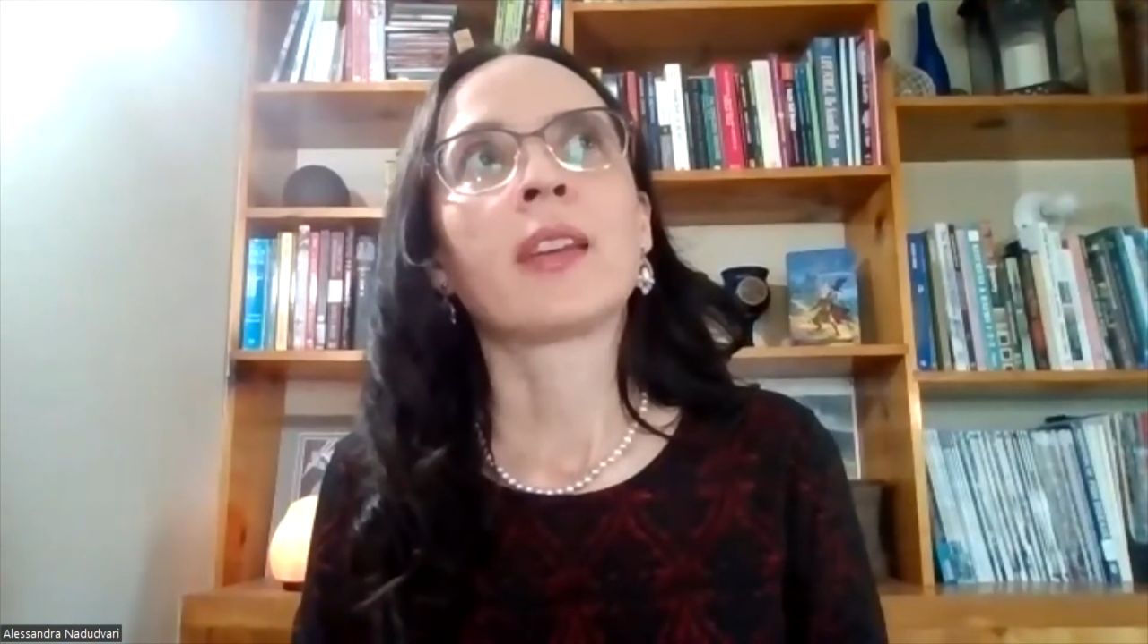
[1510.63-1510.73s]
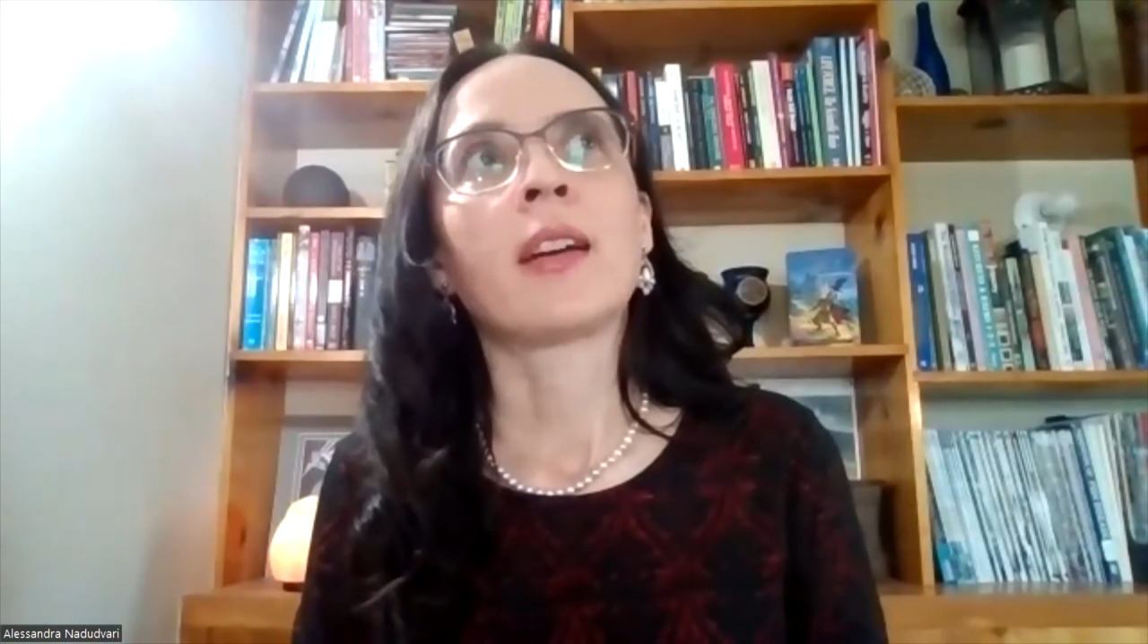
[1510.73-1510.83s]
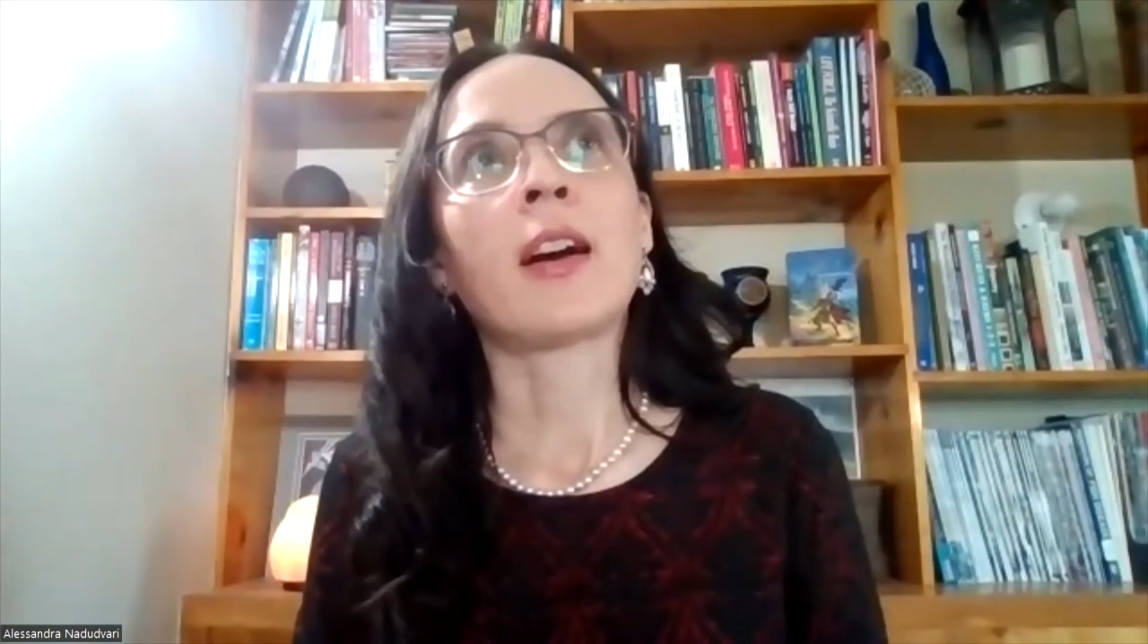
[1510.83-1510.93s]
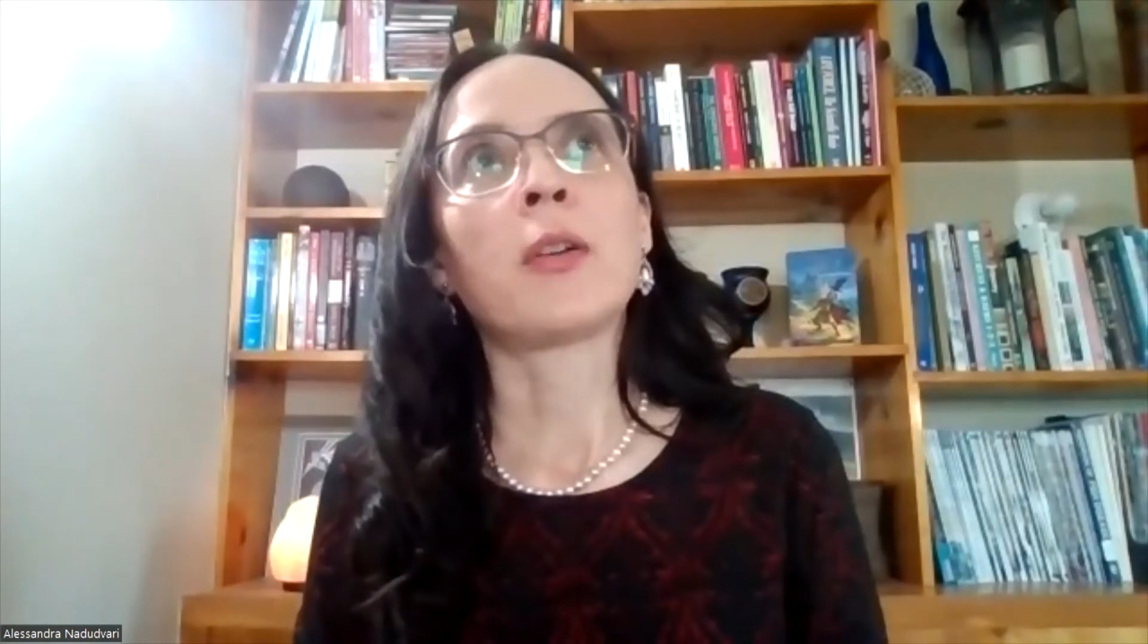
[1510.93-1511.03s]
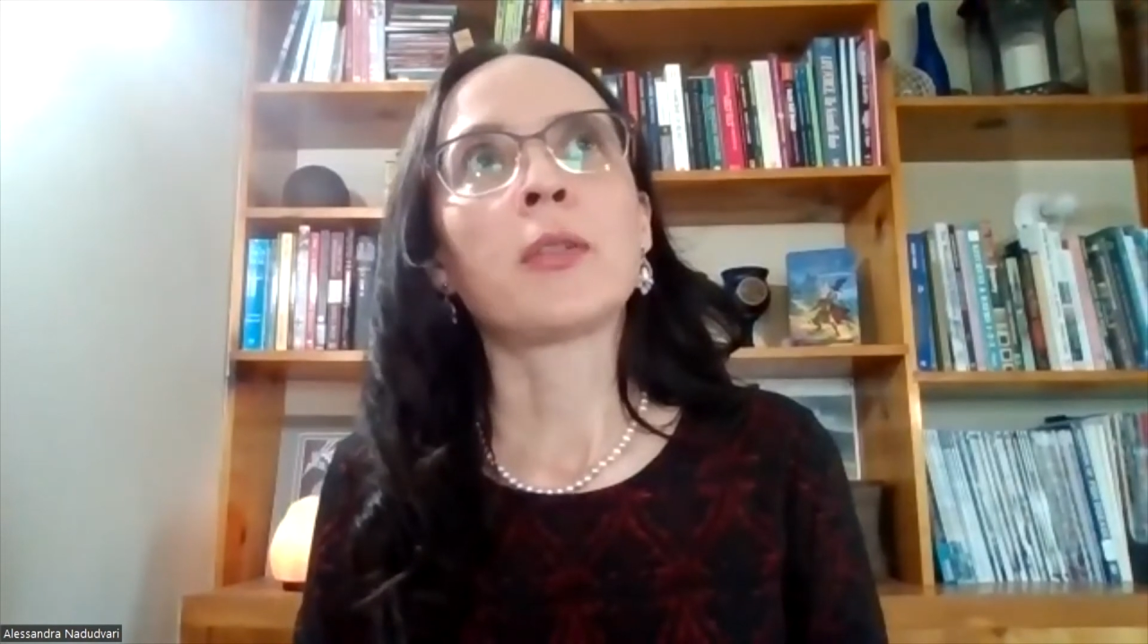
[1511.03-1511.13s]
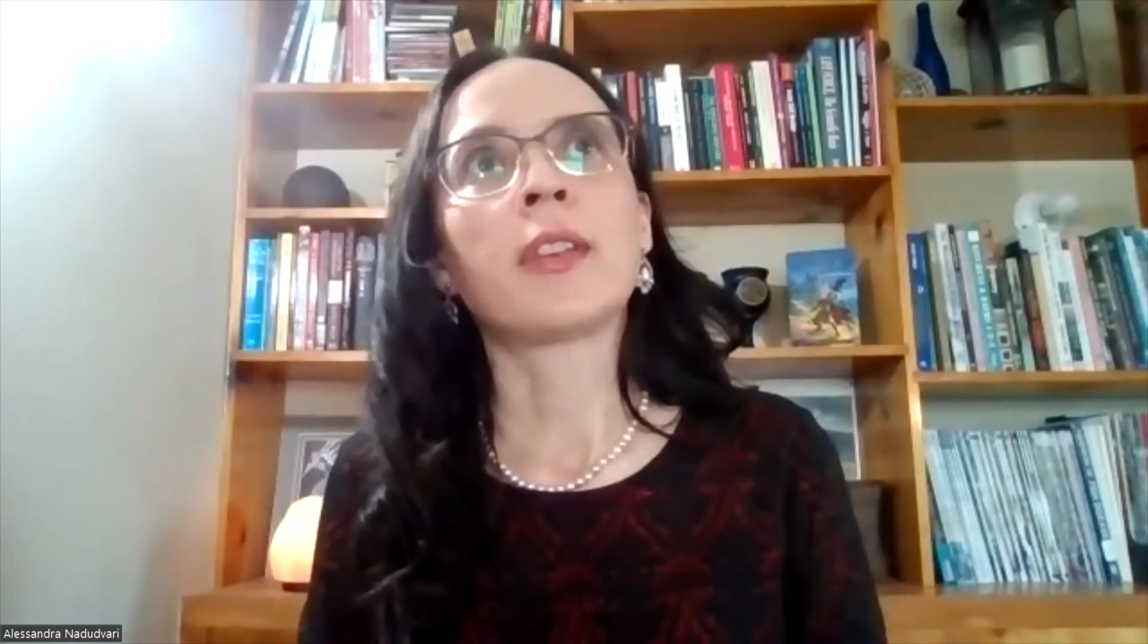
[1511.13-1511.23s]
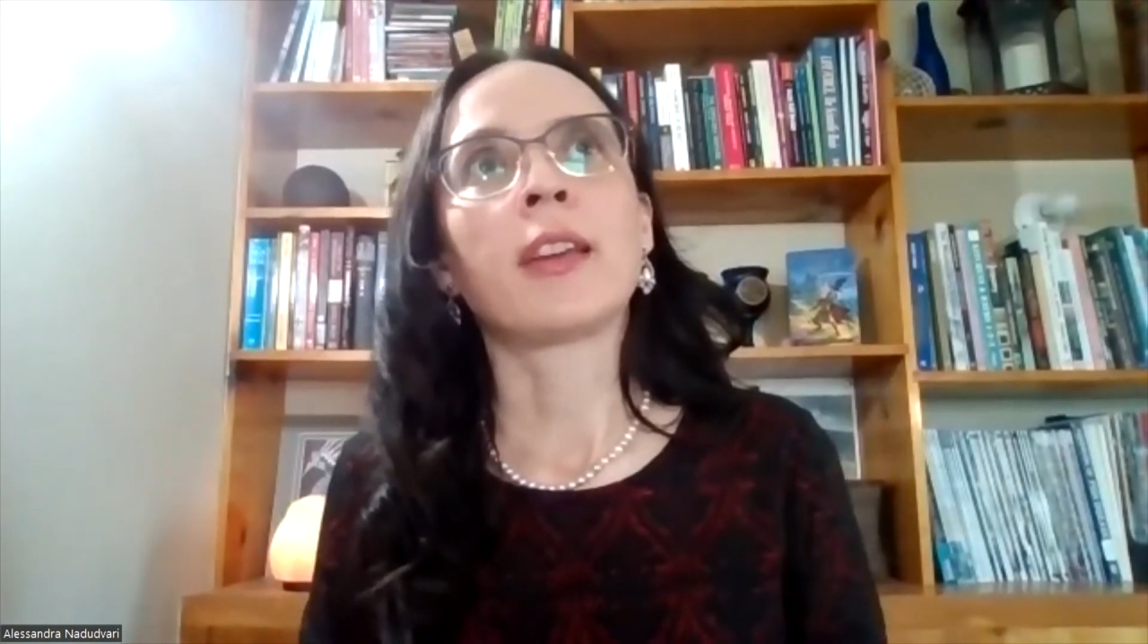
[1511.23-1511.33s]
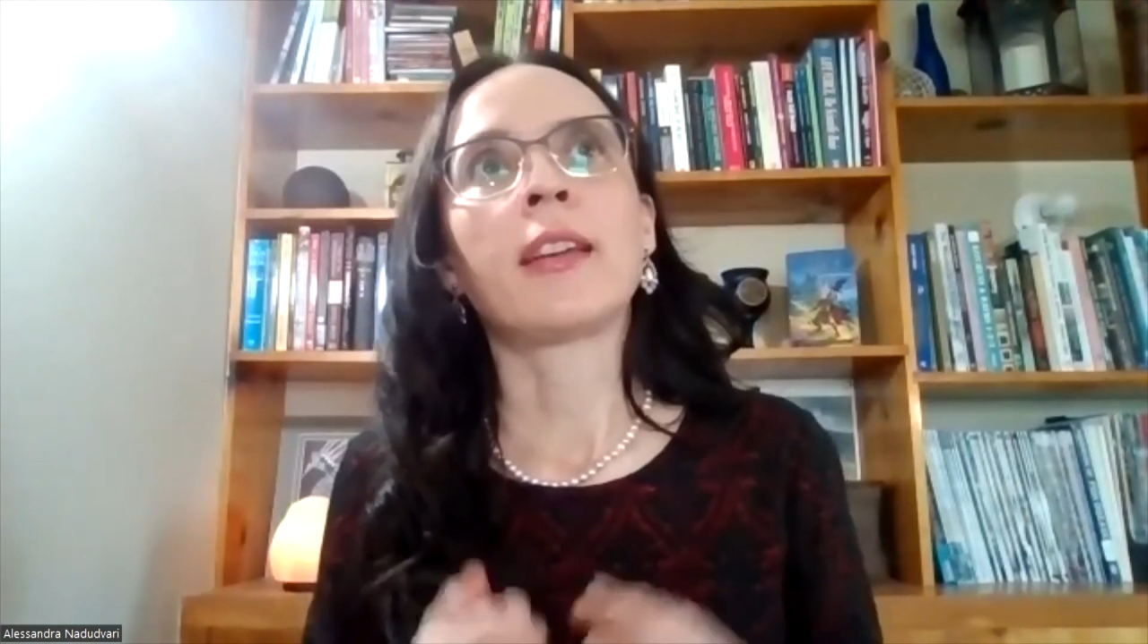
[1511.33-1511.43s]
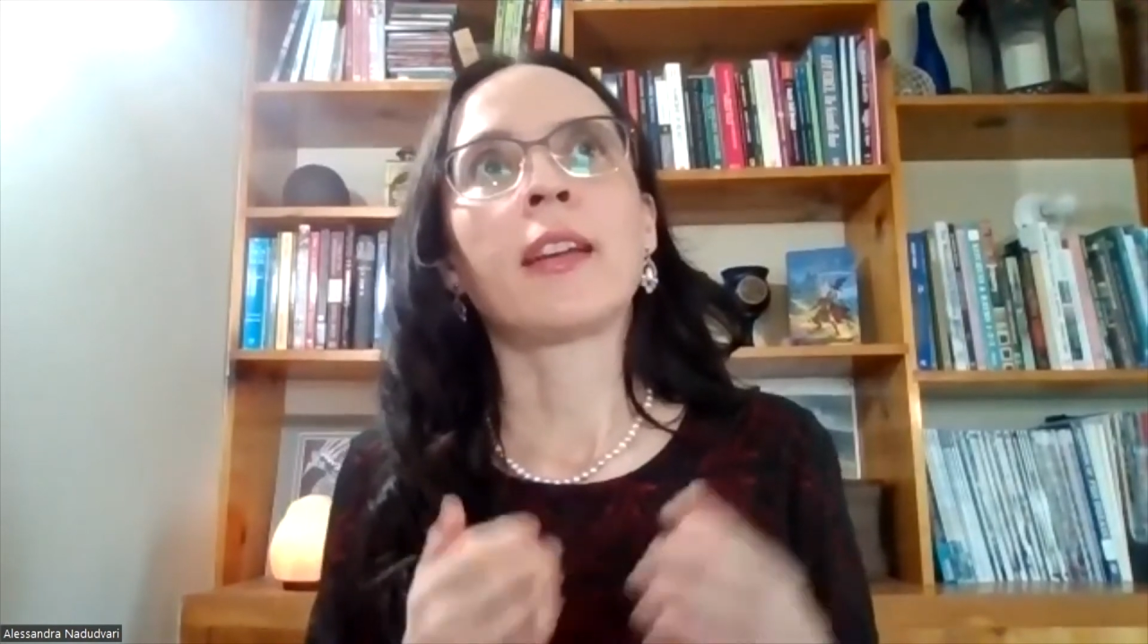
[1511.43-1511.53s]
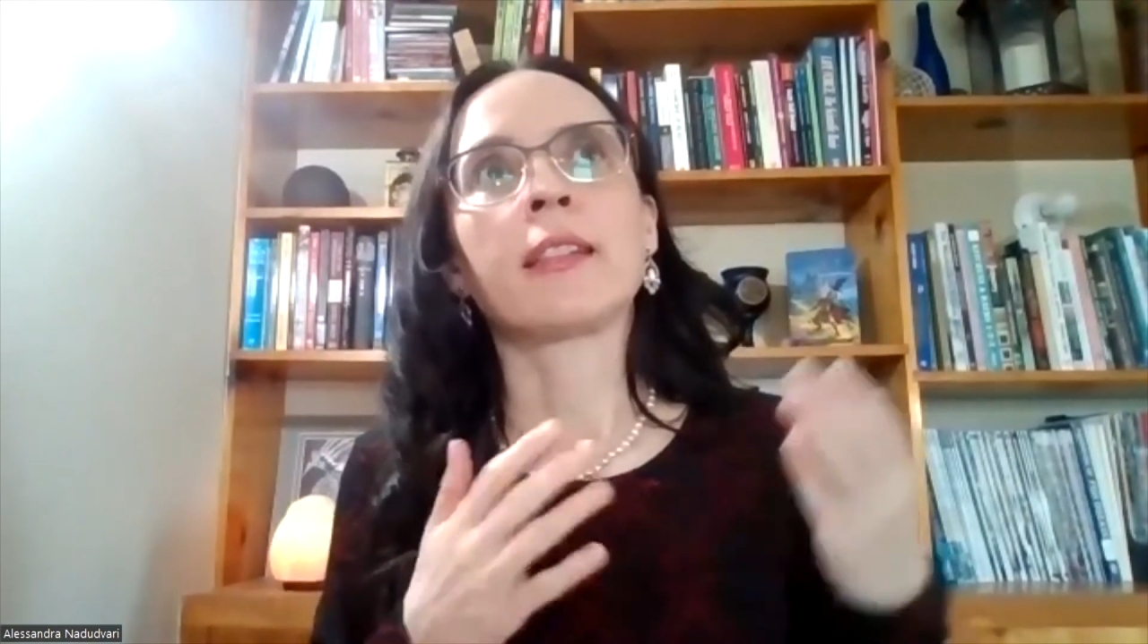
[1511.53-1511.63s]
how
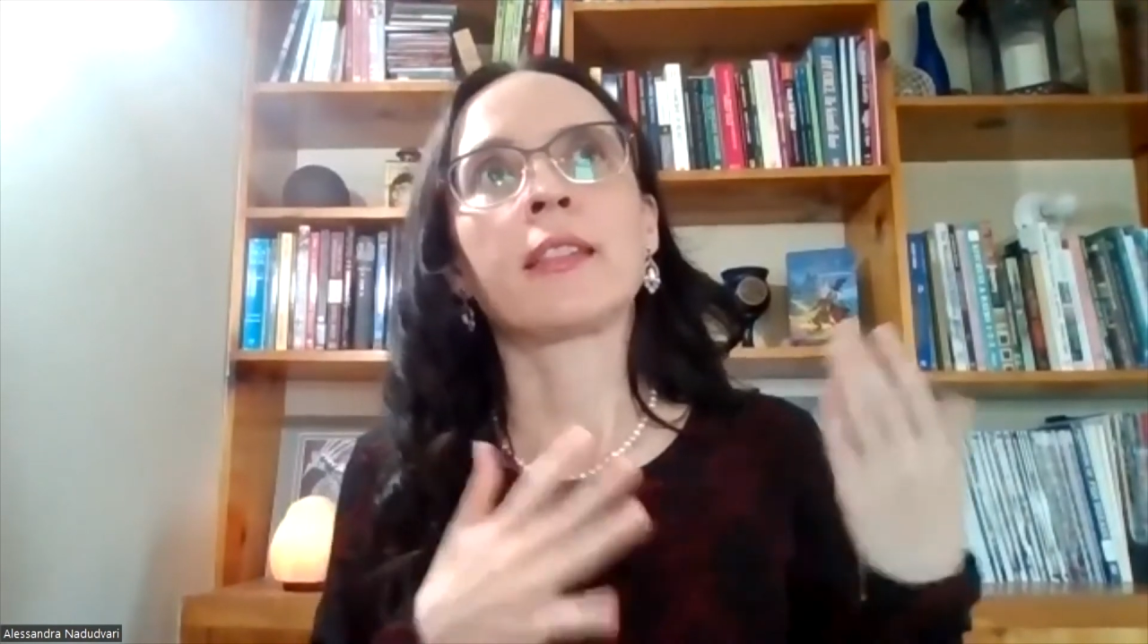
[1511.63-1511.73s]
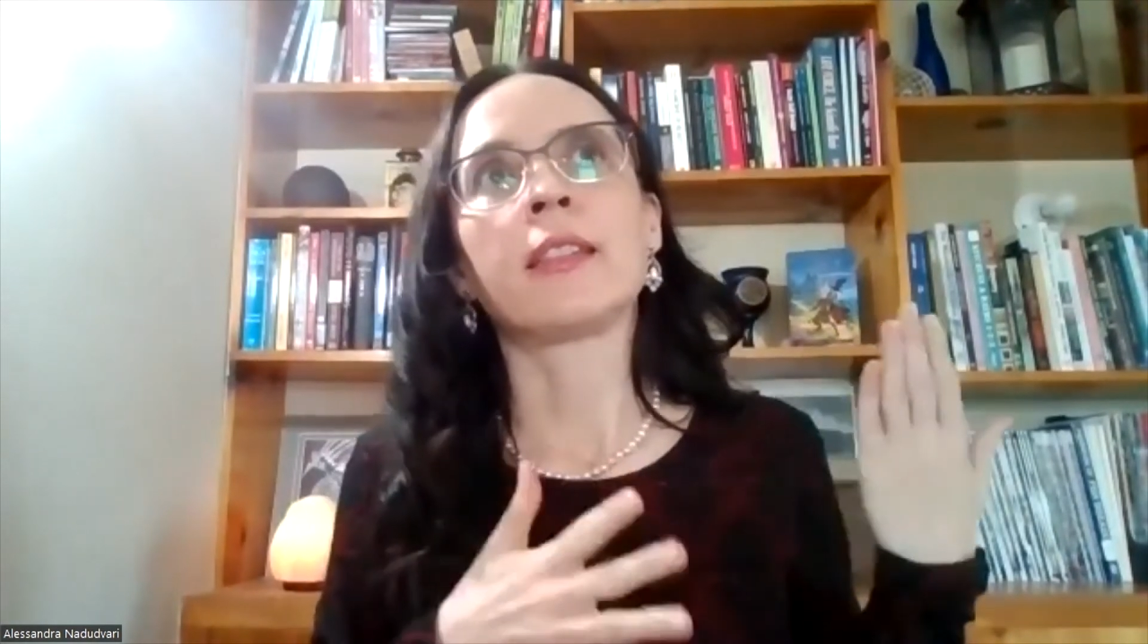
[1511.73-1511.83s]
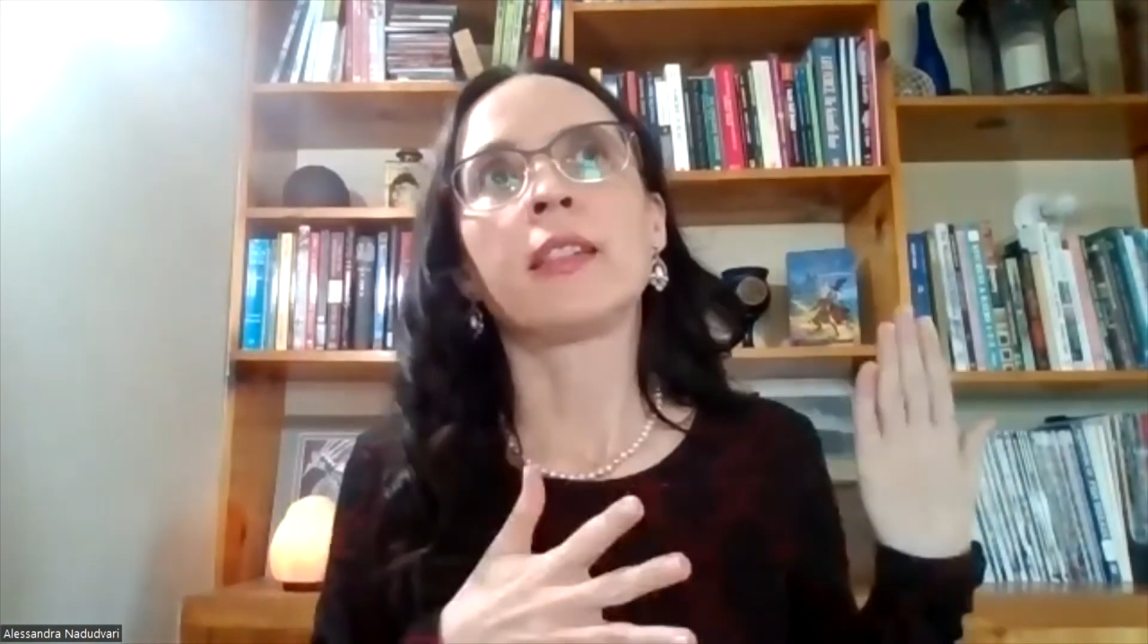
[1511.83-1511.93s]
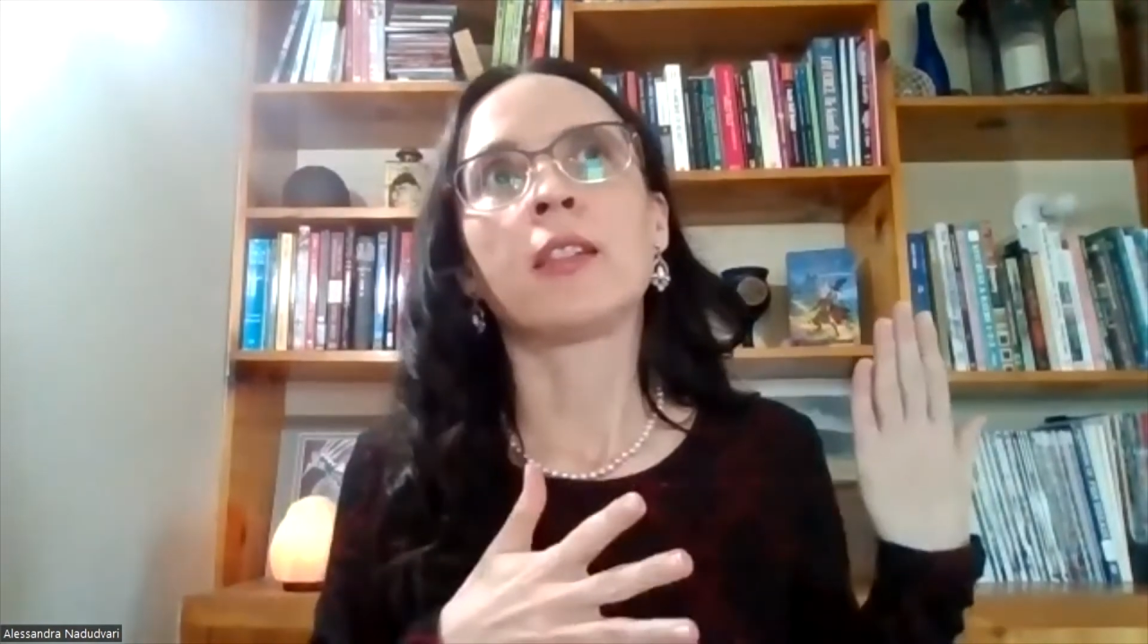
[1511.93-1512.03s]
they can